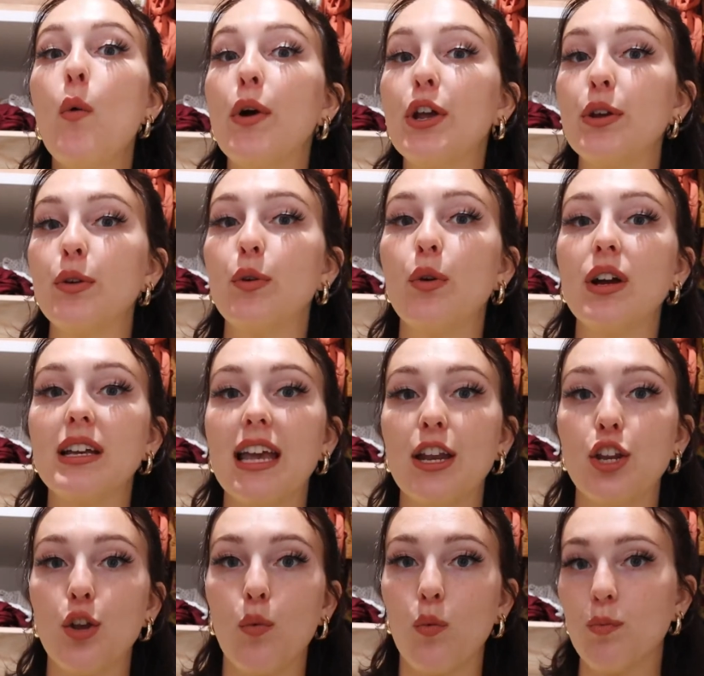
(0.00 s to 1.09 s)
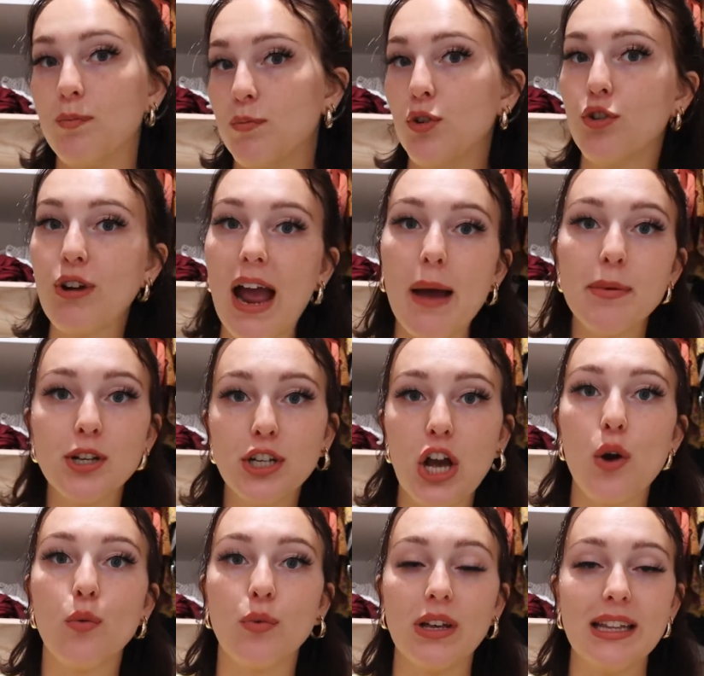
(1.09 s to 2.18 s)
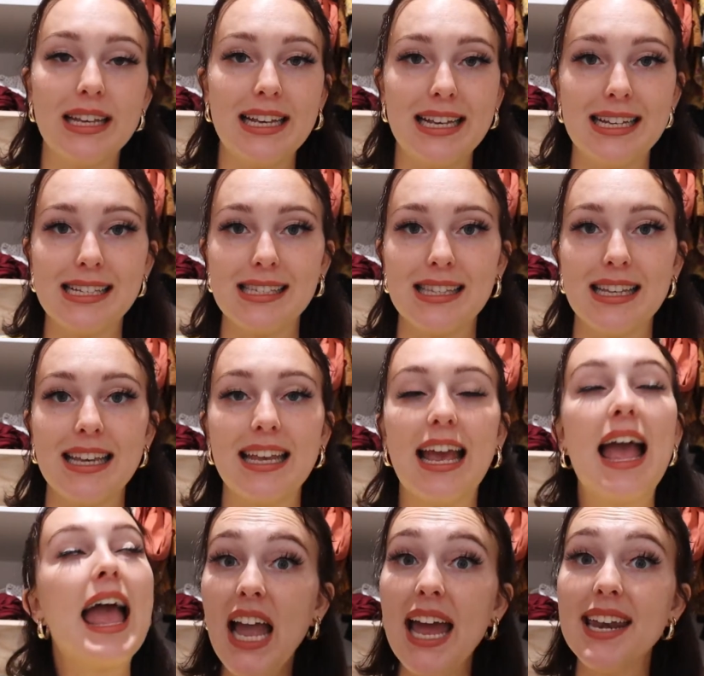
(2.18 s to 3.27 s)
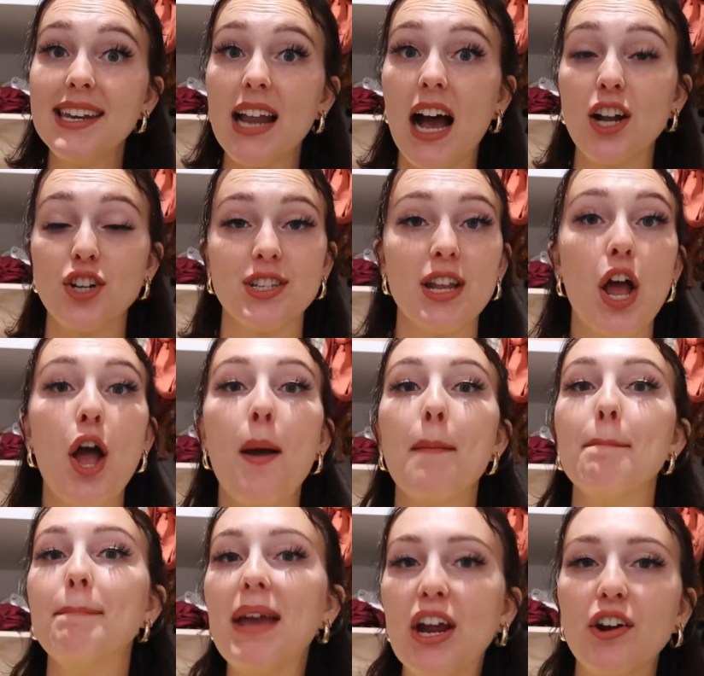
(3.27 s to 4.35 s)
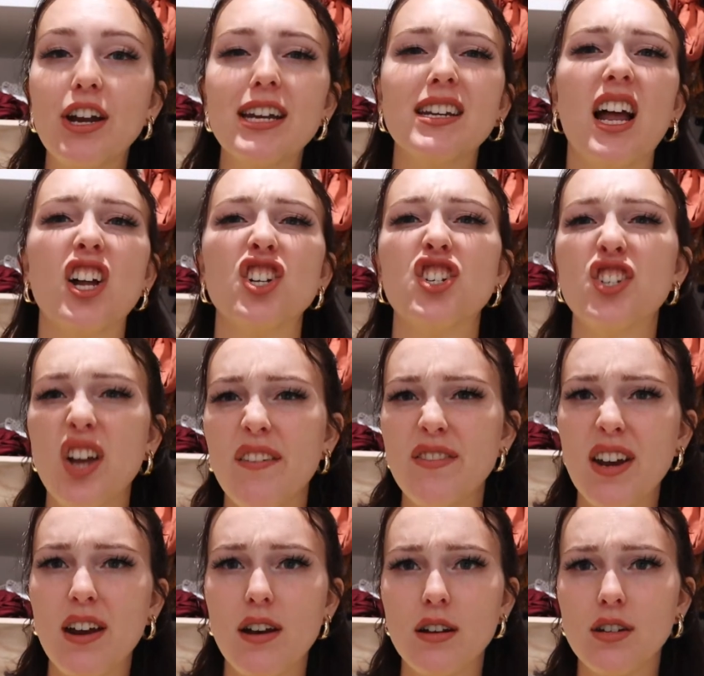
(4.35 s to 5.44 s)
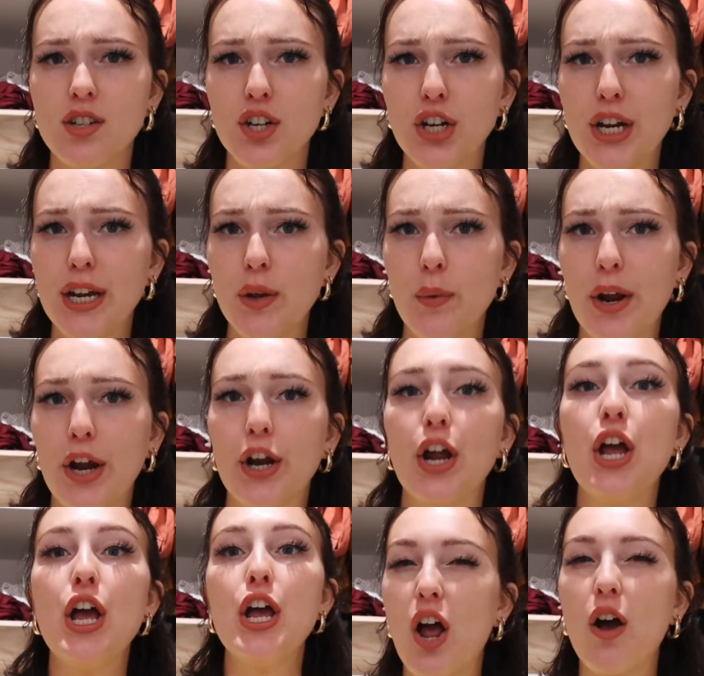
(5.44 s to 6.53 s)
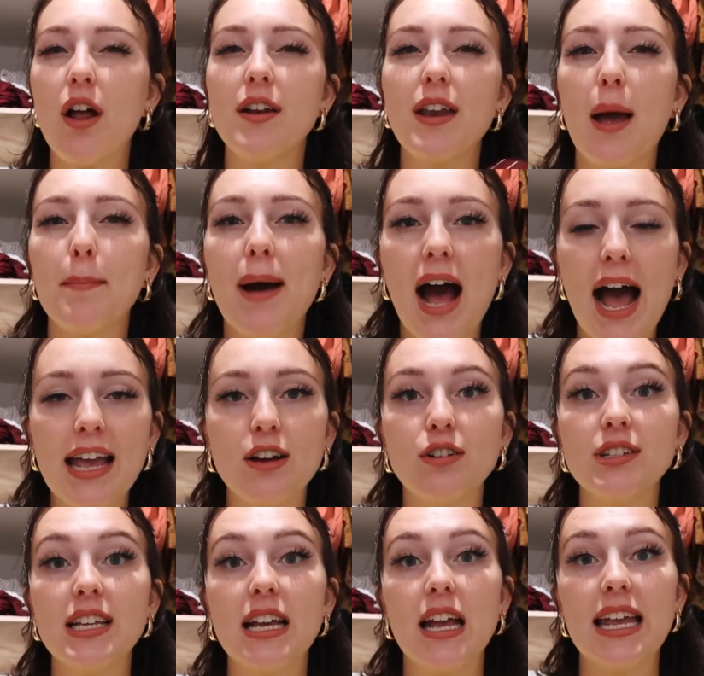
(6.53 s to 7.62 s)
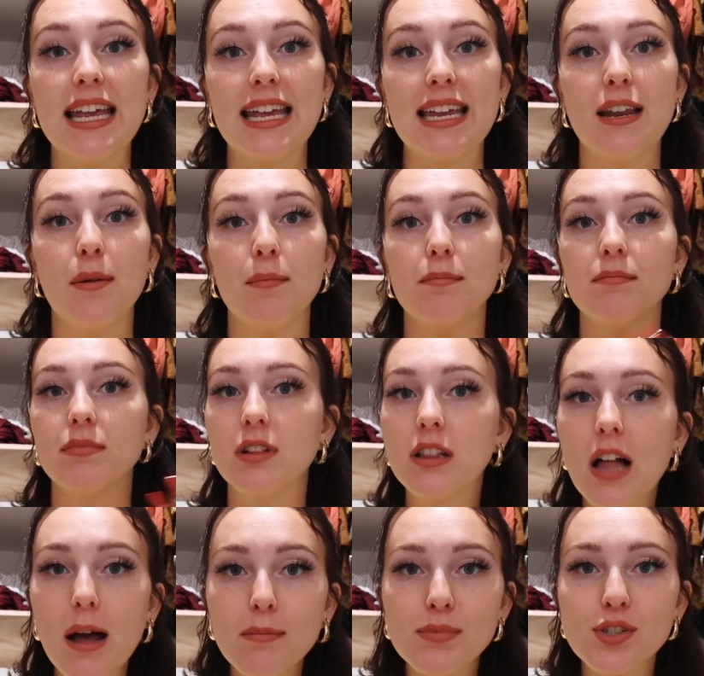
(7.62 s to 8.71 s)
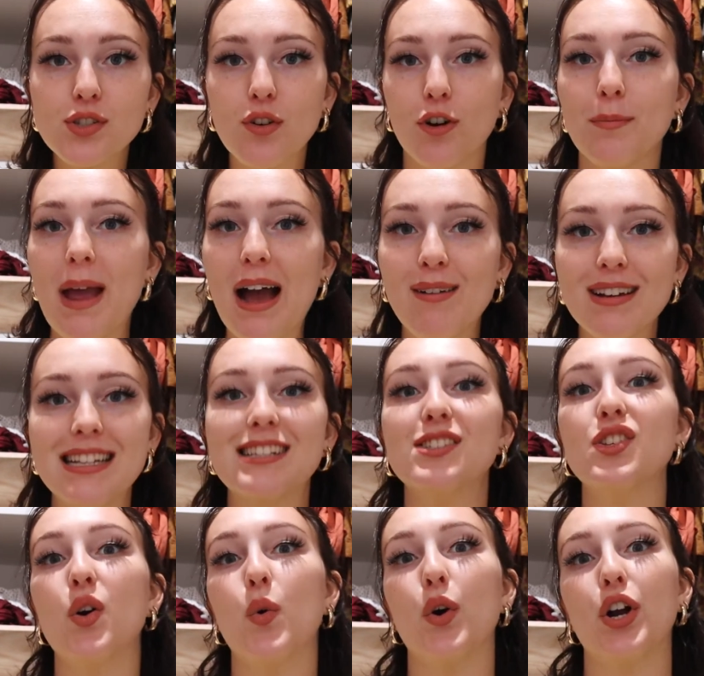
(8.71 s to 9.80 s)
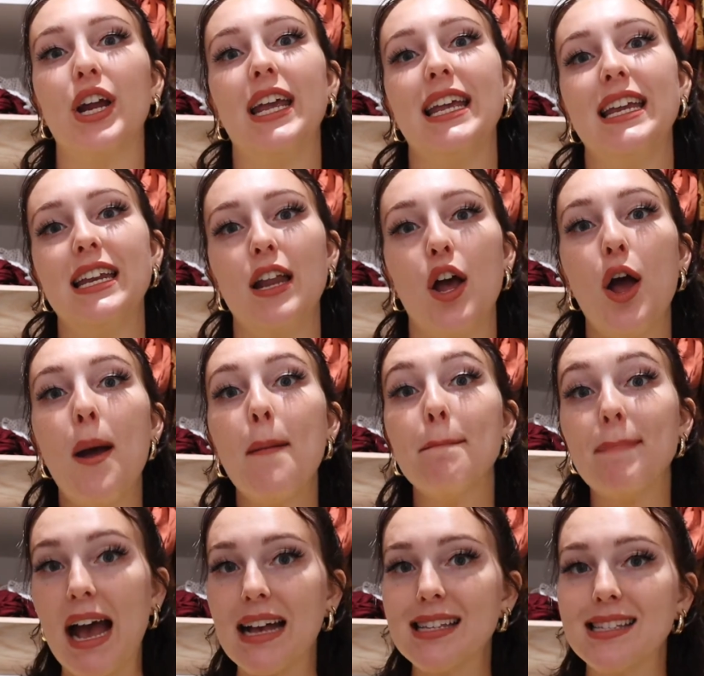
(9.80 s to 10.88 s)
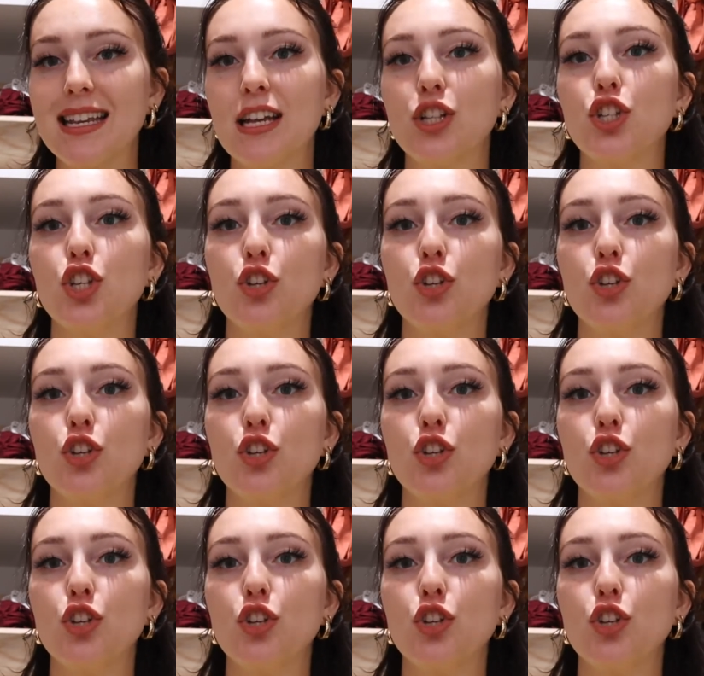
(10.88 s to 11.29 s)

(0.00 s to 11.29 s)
where you can grab and go really easily and not just buried, not shoved in under anywhere, not piled in clumps or mountains or in baskets.